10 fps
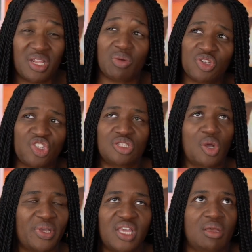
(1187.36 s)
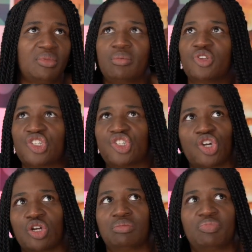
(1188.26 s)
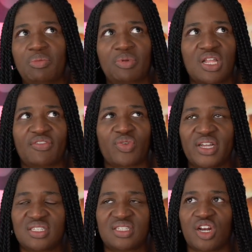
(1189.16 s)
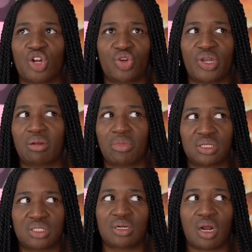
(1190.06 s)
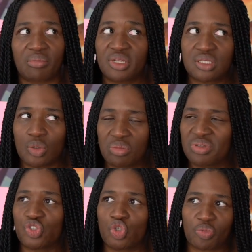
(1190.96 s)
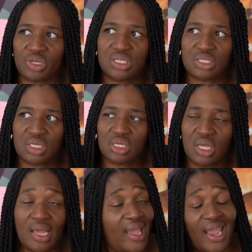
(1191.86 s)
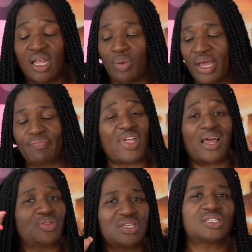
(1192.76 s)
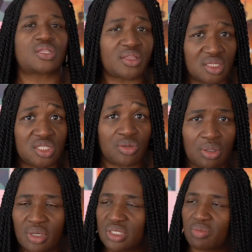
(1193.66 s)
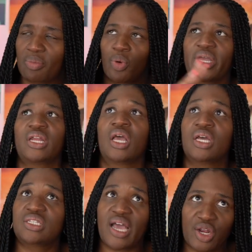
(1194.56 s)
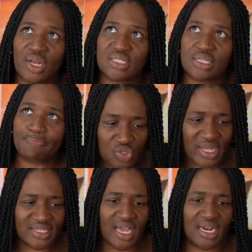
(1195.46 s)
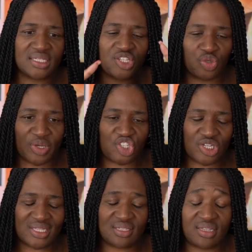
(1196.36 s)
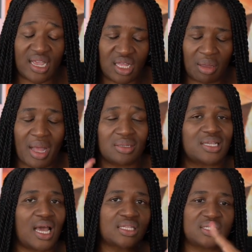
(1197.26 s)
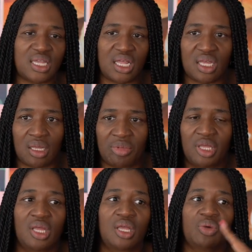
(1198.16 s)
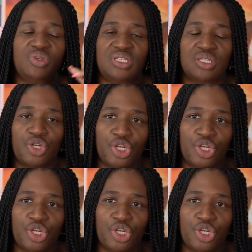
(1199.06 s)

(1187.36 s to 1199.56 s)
But he would just, knowing him, he would just turn people left, right, and center and create a monster army. So it wouldn't be super easy. Anyway, I don't think he's thought this through, is my point. Digressing. So that's kind of the situation at the stadium, outside of the stadium. We see that